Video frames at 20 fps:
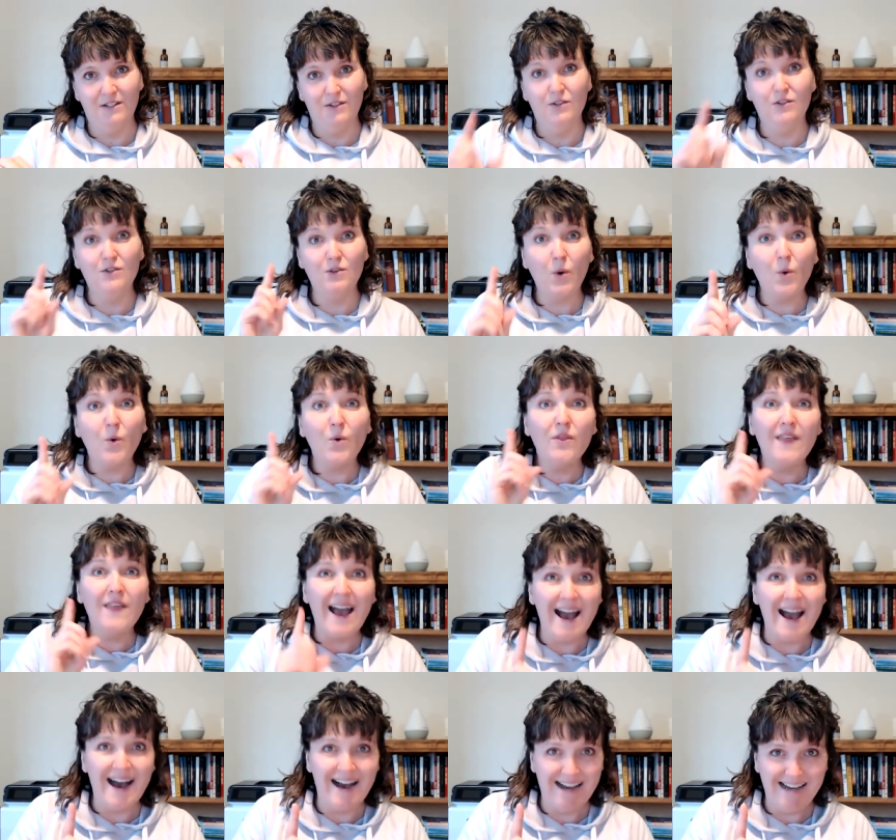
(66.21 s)
so
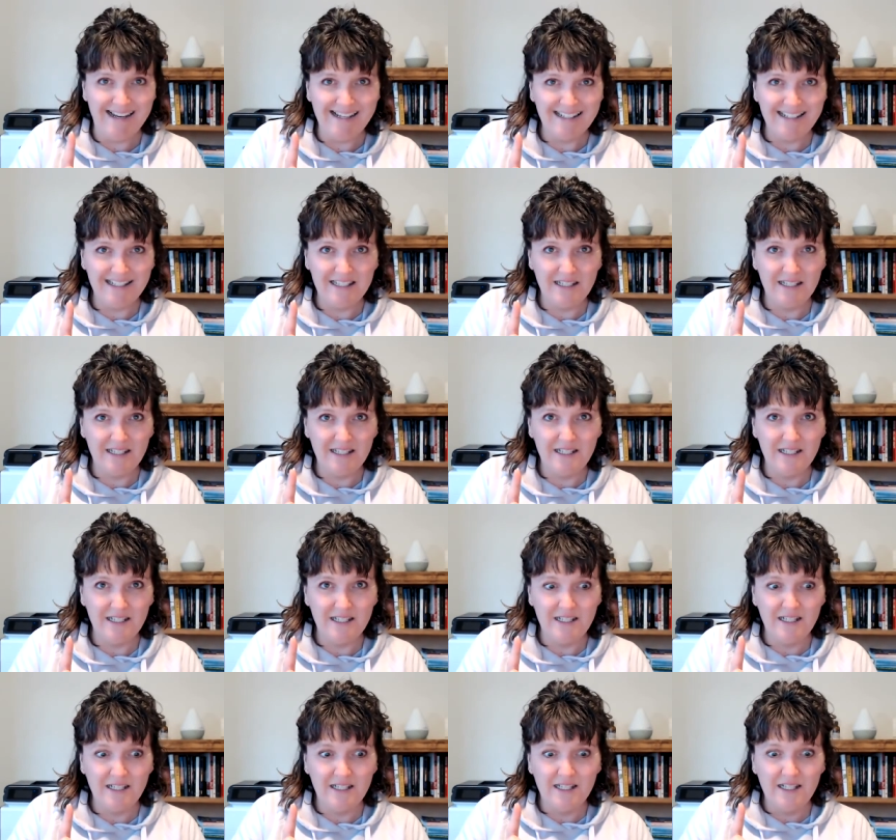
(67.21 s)
that
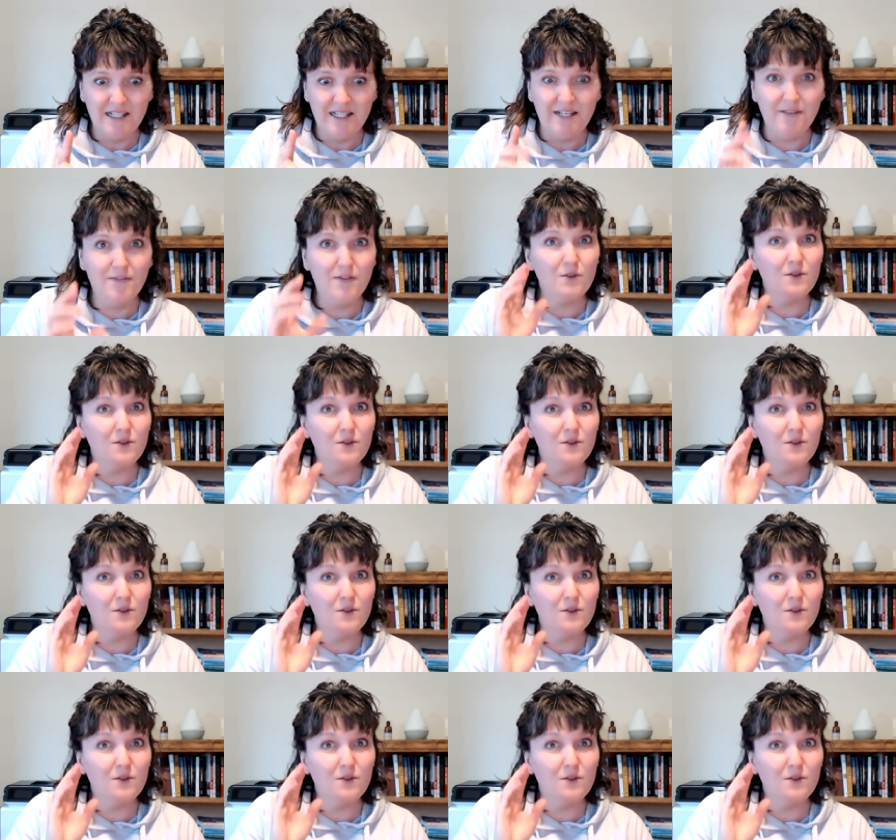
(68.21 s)
if